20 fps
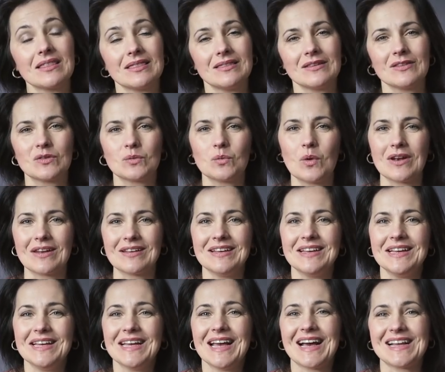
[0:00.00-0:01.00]
this one.
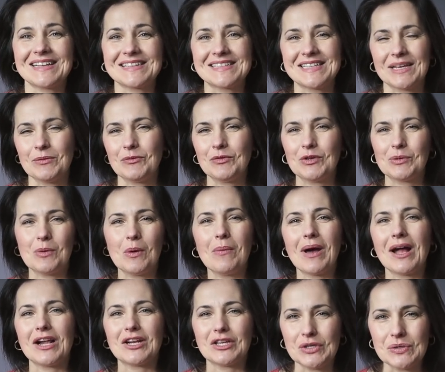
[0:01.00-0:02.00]
And some of the
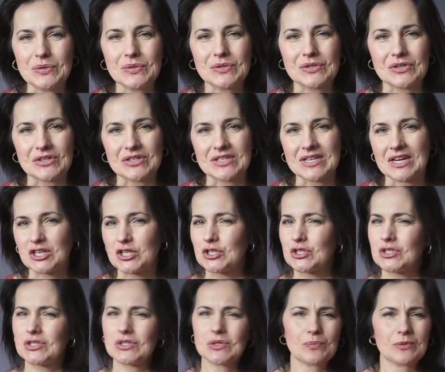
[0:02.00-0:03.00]
mobile users are
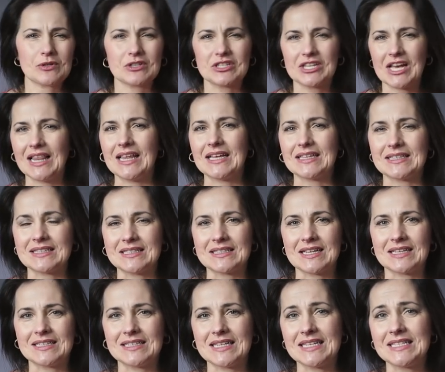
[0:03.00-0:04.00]
super
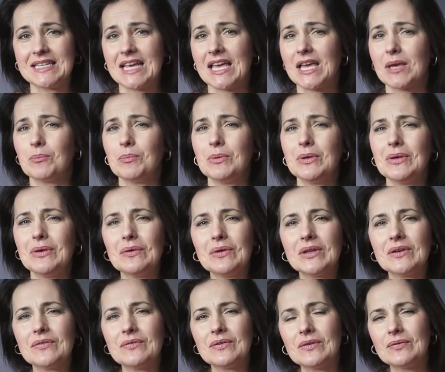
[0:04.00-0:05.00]
talented, and they take
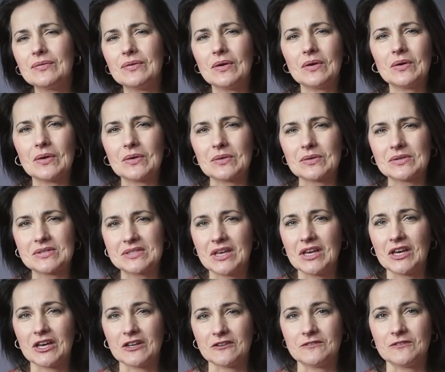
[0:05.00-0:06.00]
beautiful
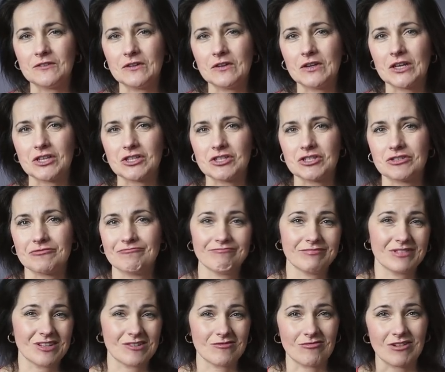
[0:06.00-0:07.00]
photos and footage
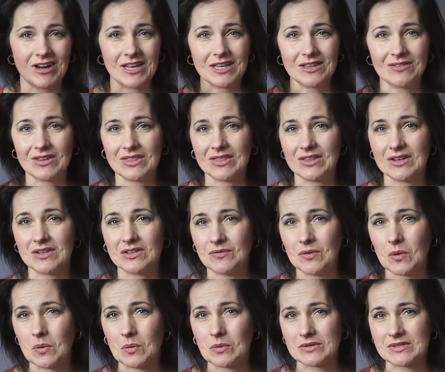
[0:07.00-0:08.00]
right with their
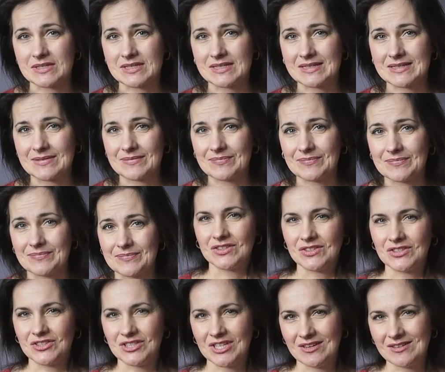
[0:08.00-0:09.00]
phones.
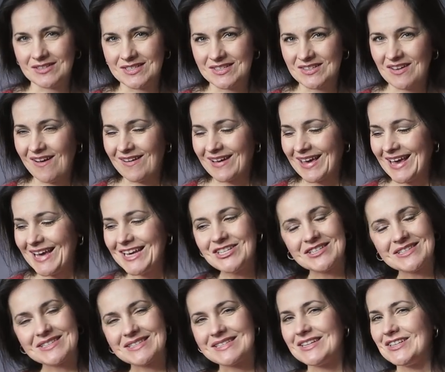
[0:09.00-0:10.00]
Shutterstock
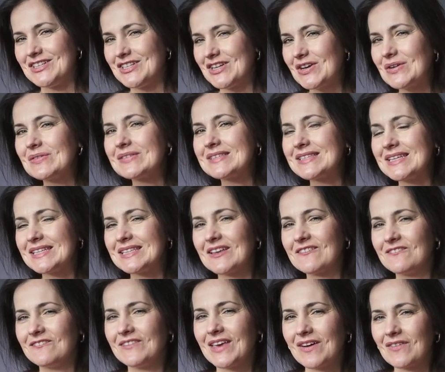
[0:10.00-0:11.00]
agency knows it
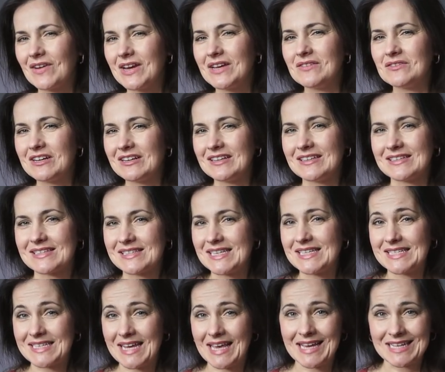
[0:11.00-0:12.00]
very well,
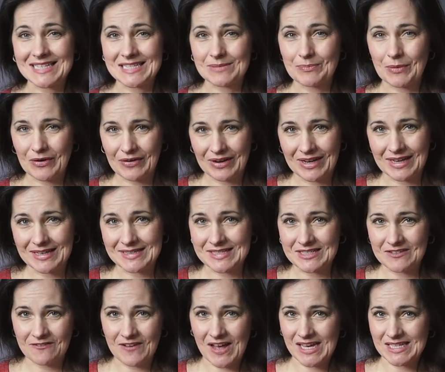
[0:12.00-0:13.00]
since they
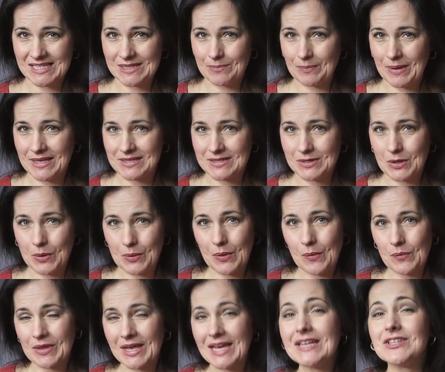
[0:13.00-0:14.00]
experienced fast-paced
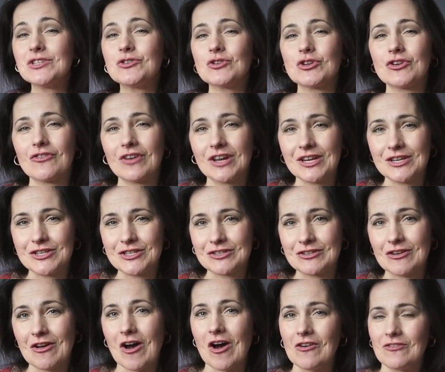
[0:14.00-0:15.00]
growth in
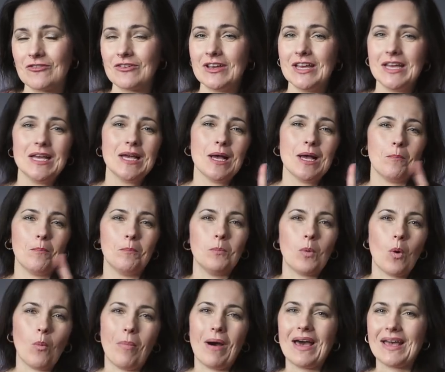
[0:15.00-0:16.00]
generation of
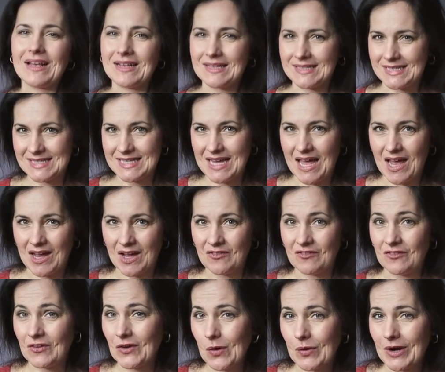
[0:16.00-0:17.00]
mobile
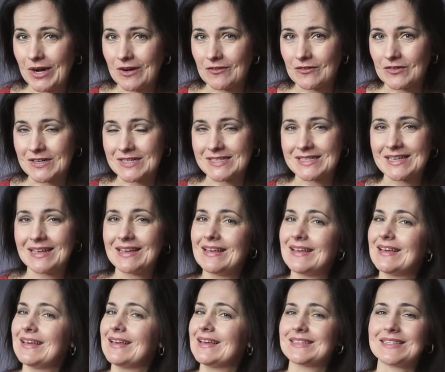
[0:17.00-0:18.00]
stock photographers.
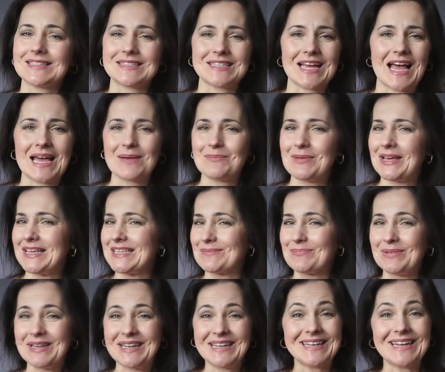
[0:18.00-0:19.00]
The time has
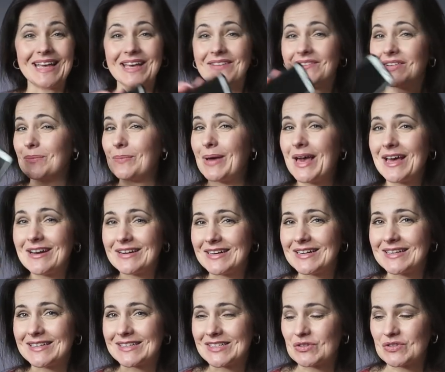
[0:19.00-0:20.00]
been never
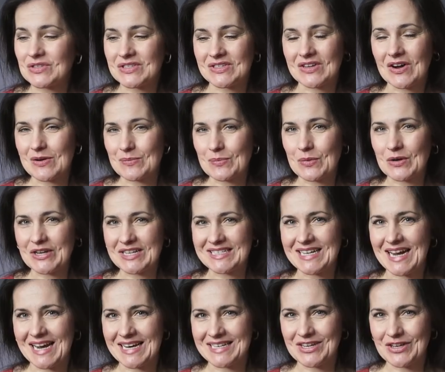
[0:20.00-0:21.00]
better to start
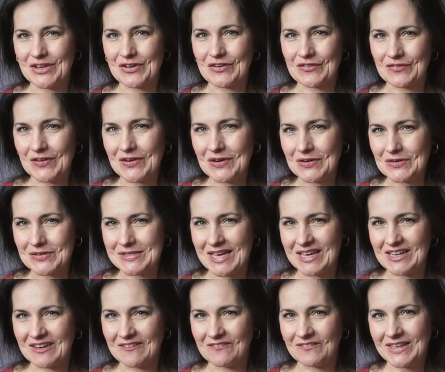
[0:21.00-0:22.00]
monetizing your photos
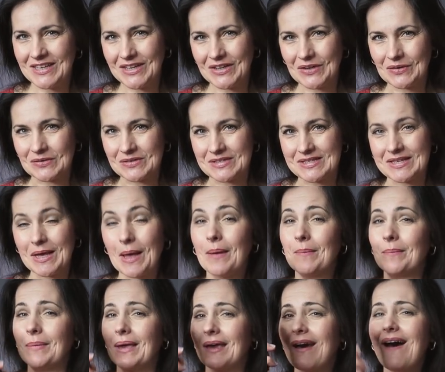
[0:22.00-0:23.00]
and videos,
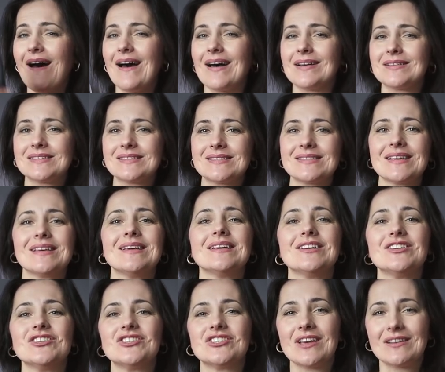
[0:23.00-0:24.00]
because
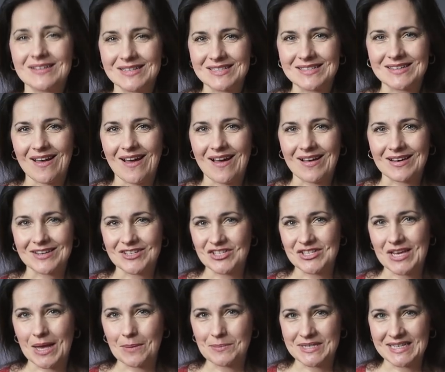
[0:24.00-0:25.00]
Shutterstock
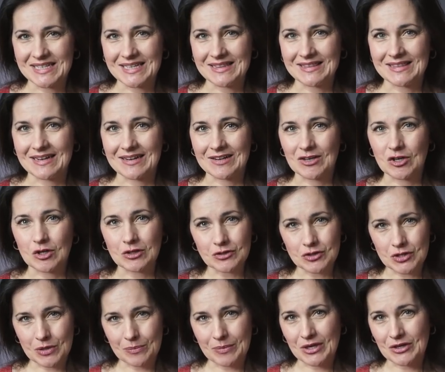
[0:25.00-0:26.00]
just updated their
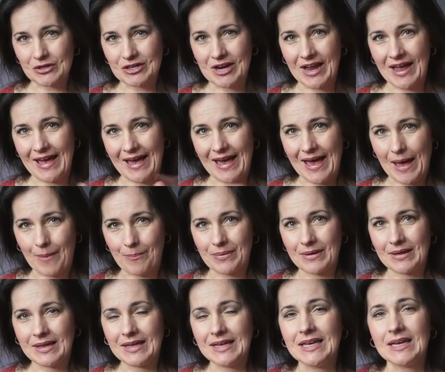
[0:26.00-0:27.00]
contributor
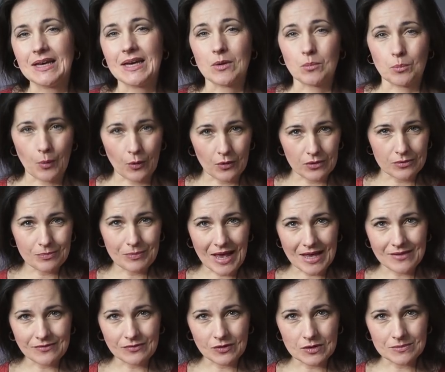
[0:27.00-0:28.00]
app on both
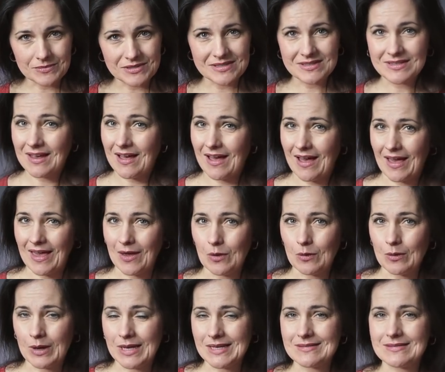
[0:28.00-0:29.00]
platforms,
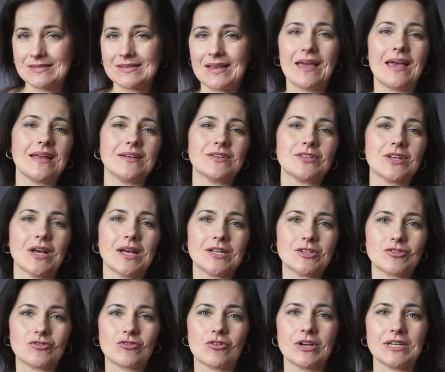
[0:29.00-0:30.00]
iOS and
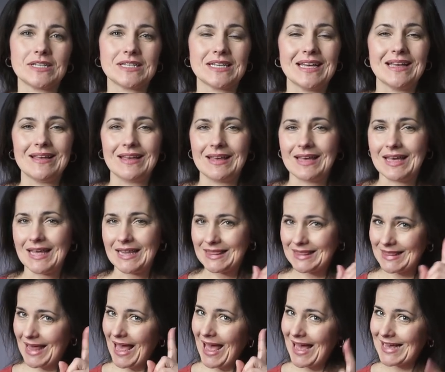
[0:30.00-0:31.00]
Android.
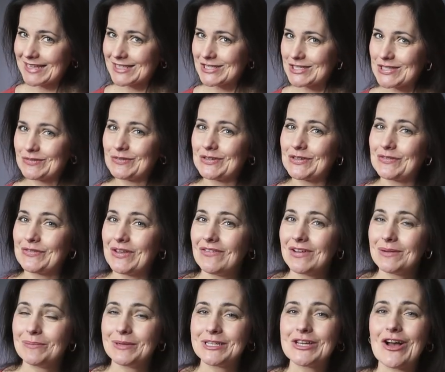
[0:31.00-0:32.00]
And that's what we
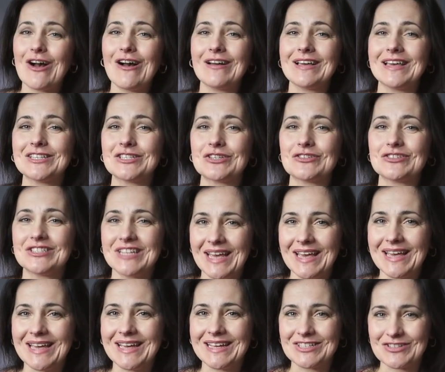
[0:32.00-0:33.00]
will be talking
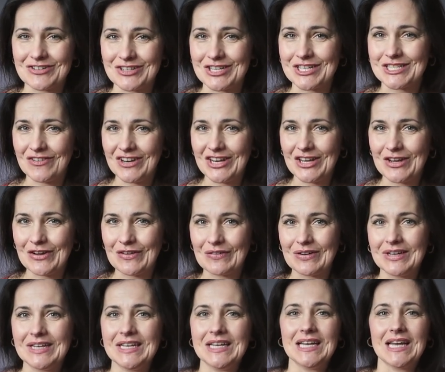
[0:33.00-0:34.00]
today in today's
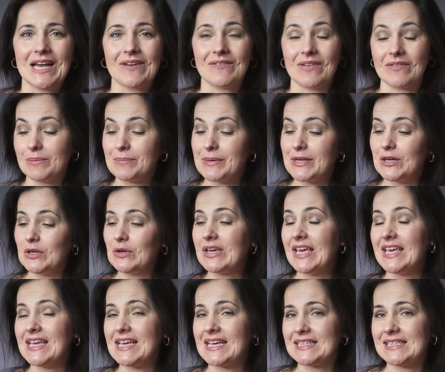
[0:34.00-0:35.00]
video. We will be
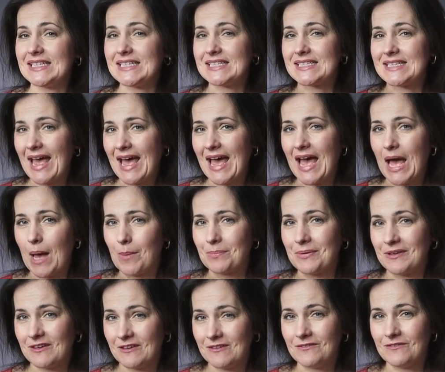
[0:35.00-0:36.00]
looking at this
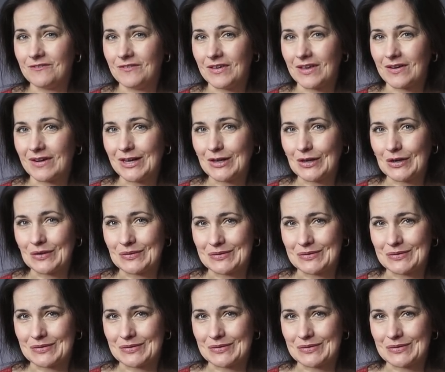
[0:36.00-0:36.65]
app very